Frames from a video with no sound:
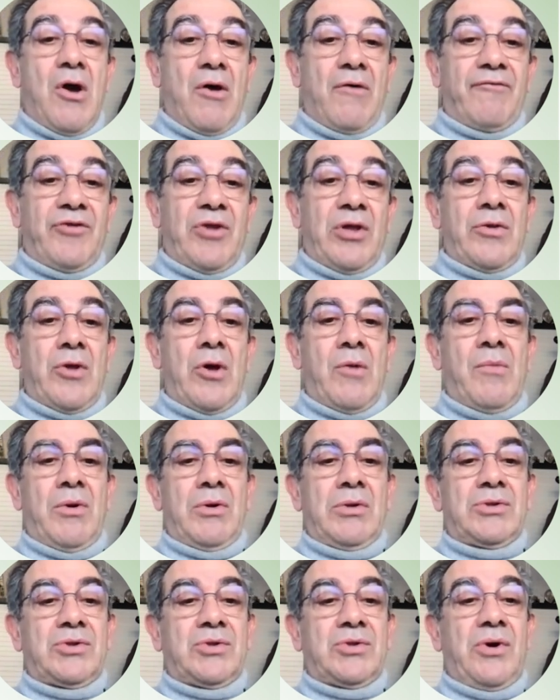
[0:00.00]
of the
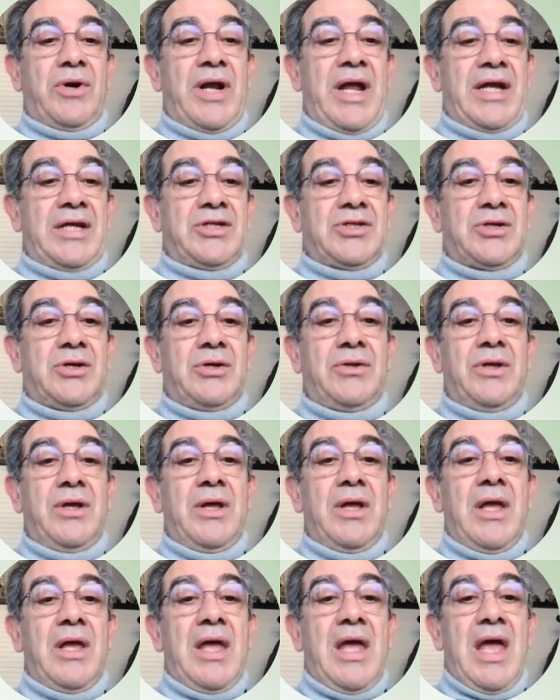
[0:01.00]
anomalous correction,